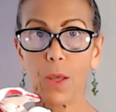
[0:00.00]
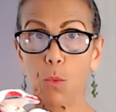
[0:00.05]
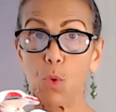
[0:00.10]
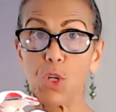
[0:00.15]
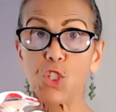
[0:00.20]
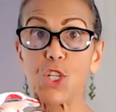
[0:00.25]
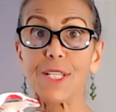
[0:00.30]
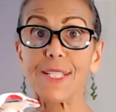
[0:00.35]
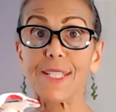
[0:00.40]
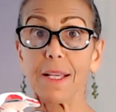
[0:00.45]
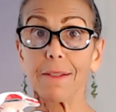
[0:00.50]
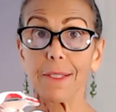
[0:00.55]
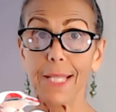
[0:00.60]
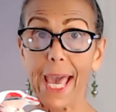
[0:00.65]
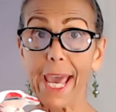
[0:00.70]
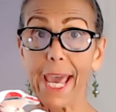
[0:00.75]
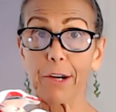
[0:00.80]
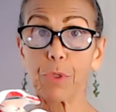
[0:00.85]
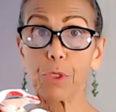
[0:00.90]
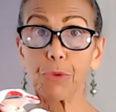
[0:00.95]
which is
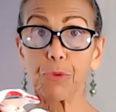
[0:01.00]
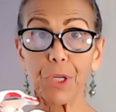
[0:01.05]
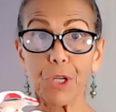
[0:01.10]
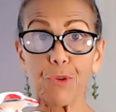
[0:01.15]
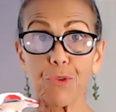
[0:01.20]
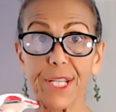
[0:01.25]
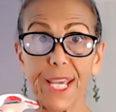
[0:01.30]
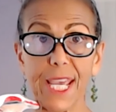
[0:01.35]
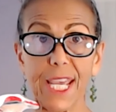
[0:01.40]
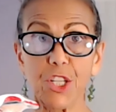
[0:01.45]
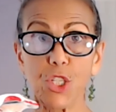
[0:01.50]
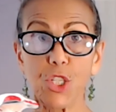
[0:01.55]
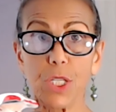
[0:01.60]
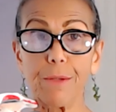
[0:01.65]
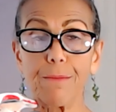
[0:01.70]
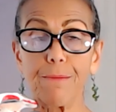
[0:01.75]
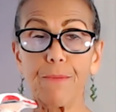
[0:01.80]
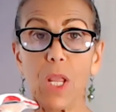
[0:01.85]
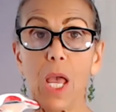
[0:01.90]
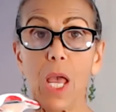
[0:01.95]
lateral
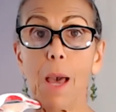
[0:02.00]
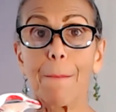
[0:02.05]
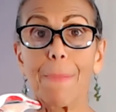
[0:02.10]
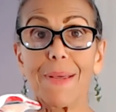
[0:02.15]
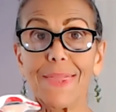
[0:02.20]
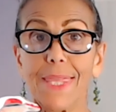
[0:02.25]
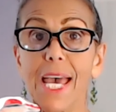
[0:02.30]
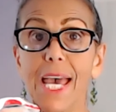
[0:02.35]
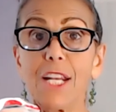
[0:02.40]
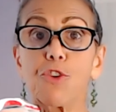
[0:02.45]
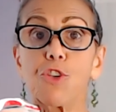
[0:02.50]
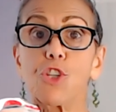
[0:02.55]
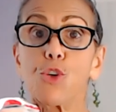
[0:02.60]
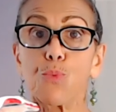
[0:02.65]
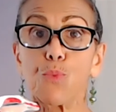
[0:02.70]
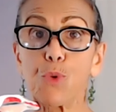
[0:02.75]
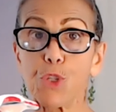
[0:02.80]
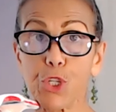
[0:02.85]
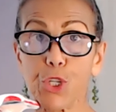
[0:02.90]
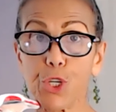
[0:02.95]
rotation. But then
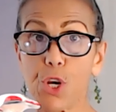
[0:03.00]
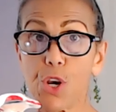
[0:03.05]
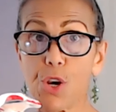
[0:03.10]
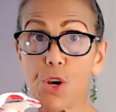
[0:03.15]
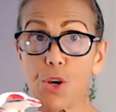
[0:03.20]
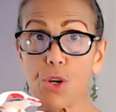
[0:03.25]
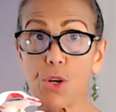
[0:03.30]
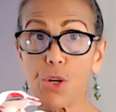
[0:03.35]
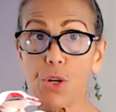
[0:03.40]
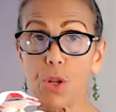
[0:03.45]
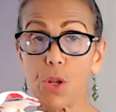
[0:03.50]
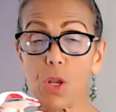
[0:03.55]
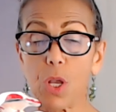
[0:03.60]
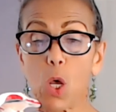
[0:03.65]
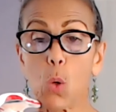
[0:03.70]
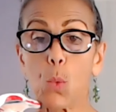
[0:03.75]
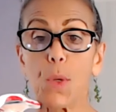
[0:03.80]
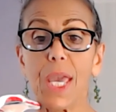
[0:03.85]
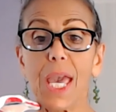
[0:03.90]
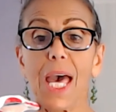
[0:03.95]
to return,
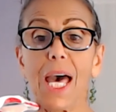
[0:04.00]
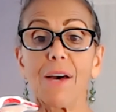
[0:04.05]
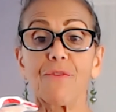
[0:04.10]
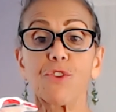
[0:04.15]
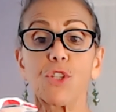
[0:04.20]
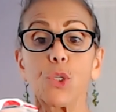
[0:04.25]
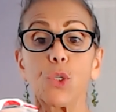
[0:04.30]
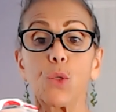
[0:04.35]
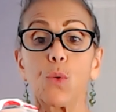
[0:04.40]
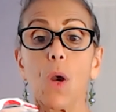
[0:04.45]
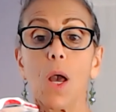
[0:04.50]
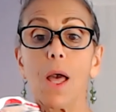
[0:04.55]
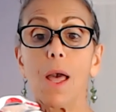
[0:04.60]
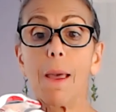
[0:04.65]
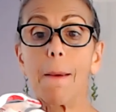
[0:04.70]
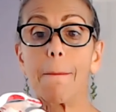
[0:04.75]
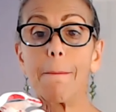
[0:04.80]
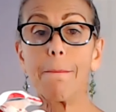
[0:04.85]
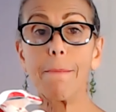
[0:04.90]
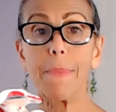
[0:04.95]
we have to
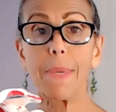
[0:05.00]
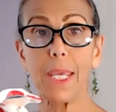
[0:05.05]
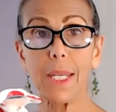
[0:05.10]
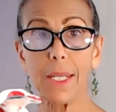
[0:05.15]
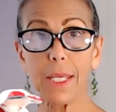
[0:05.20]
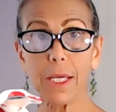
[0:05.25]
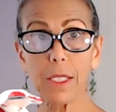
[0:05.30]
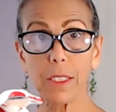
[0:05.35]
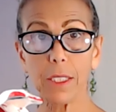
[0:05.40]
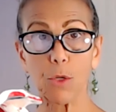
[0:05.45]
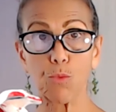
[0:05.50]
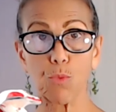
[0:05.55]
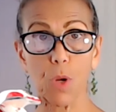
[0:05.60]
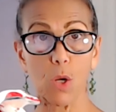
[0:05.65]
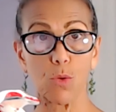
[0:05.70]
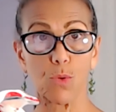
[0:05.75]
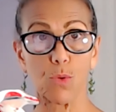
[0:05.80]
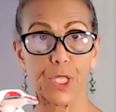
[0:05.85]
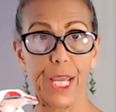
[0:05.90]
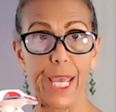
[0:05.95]
medially
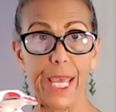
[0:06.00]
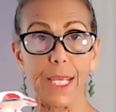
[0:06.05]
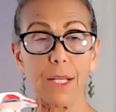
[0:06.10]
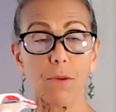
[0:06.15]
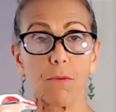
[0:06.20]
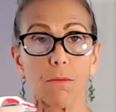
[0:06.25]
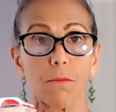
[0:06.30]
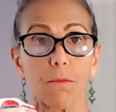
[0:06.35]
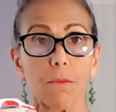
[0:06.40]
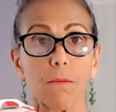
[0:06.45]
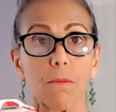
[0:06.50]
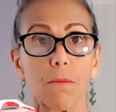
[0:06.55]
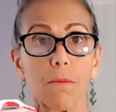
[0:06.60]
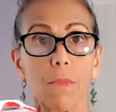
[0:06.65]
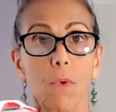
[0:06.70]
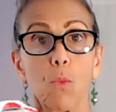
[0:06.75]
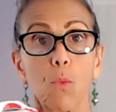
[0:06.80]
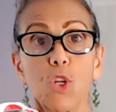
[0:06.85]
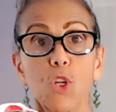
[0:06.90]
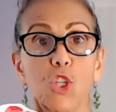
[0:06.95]
rotate,
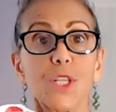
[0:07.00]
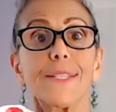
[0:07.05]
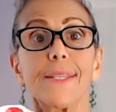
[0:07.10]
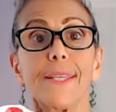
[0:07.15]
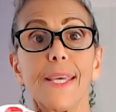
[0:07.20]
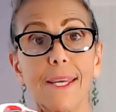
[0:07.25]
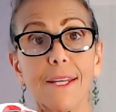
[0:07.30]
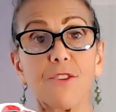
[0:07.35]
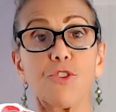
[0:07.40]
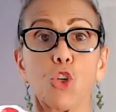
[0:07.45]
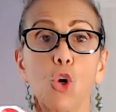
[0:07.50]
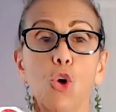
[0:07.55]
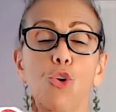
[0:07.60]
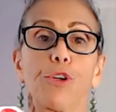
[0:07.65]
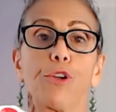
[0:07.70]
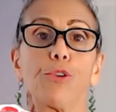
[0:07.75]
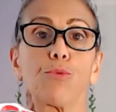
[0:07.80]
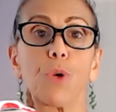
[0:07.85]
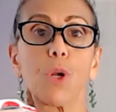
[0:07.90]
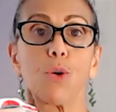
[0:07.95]
which is
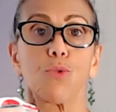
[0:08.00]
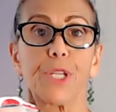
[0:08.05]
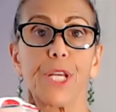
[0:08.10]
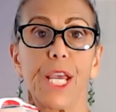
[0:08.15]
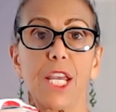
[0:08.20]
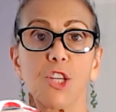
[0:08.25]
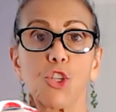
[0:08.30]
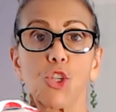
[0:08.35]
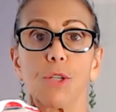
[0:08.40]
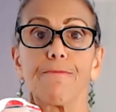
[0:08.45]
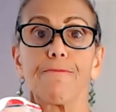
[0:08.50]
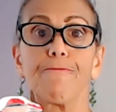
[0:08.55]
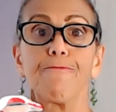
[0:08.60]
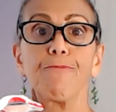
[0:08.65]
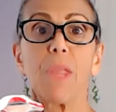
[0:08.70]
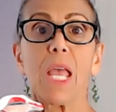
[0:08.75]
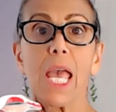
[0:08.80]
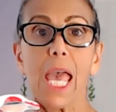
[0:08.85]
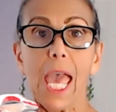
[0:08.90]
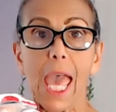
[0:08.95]
internal rotation.
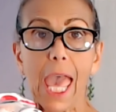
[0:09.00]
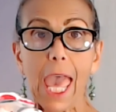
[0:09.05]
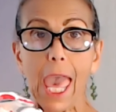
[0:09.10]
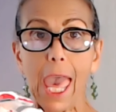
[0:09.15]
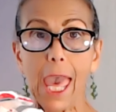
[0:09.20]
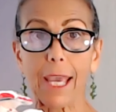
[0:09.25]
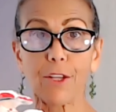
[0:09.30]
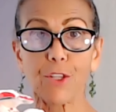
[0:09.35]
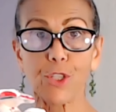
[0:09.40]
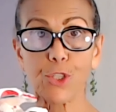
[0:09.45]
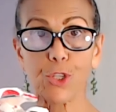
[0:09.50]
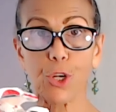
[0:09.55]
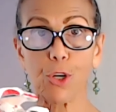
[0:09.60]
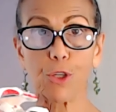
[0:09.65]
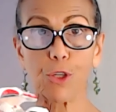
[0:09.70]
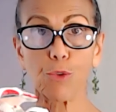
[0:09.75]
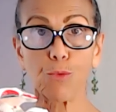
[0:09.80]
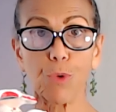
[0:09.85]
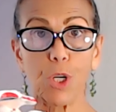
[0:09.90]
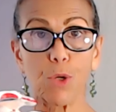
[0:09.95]

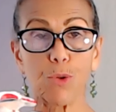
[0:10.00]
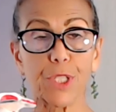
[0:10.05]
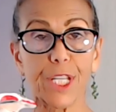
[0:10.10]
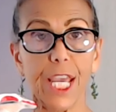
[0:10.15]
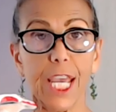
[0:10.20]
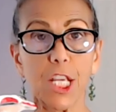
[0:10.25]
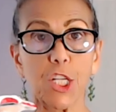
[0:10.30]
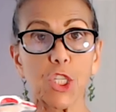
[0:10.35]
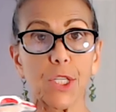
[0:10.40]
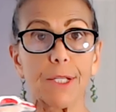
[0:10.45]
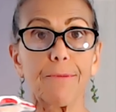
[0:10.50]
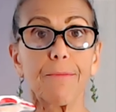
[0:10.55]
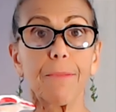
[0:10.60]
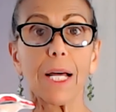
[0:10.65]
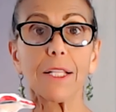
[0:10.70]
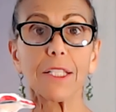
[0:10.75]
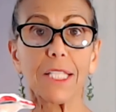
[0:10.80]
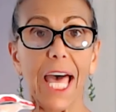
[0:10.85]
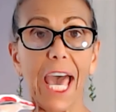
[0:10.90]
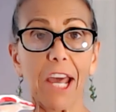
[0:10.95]
External rotation,
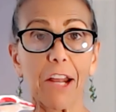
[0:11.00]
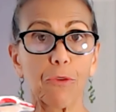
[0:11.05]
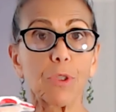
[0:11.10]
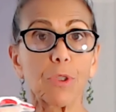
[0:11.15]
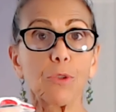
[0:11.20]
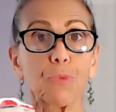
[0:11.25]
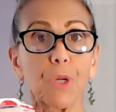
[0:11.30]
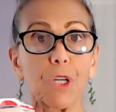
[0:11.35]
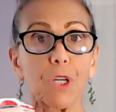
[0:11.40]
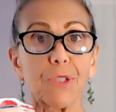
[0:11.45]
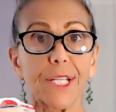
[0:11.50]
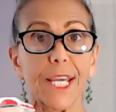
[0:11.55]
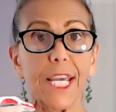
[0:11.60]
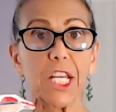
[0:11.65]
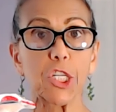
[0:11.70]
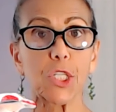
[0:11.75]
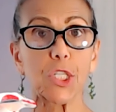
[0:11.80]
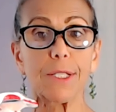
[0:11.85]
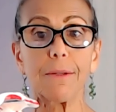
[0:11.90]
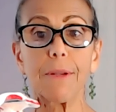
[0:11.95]
lateral
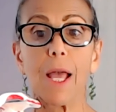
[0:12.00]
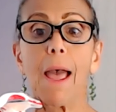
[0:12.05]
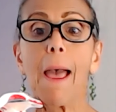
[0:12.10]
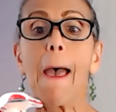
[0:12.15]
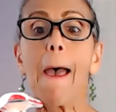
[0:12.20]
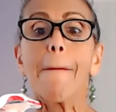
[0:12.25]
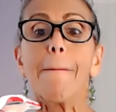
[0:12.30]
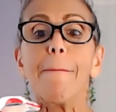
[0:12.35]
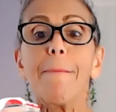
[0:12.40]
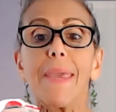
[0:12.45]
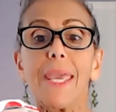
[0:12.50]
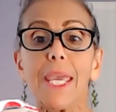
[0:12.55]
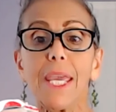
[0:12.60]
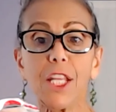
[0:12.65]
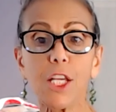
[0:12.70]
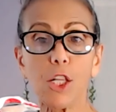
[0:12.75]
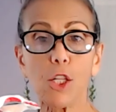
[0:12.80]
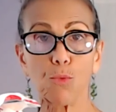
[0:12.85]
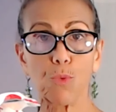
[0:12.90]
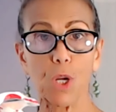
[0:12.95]
rotation,
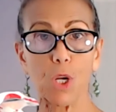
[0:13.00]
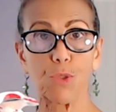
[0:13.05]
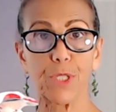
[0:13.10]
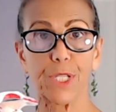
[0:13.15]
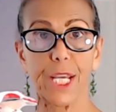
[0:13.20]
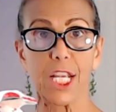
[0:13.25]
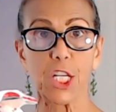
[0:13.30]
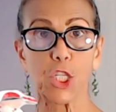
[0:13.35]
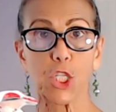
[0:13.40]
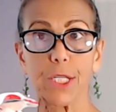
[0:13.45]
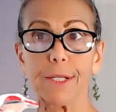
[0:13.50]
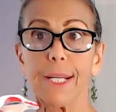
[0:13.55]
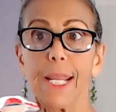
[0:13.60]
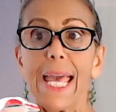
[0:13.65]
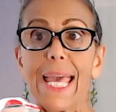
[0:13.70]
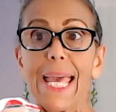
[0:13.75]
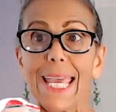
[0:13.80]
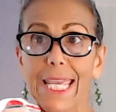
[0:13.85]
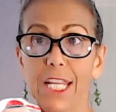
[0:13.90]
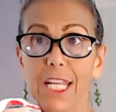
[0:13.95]
medial rotation,
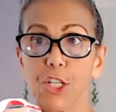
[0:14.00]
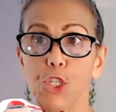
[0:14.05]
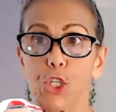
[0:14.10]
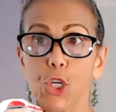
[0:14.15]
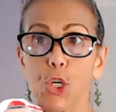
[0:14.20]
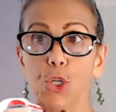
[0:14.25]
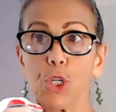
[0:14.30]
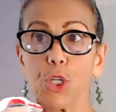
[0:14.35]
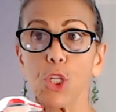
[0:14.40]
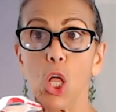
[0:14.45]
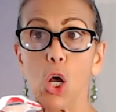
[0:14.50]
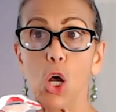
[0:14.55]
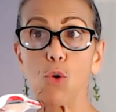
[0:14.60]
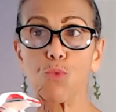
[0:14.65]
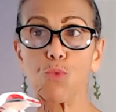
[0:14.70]
internal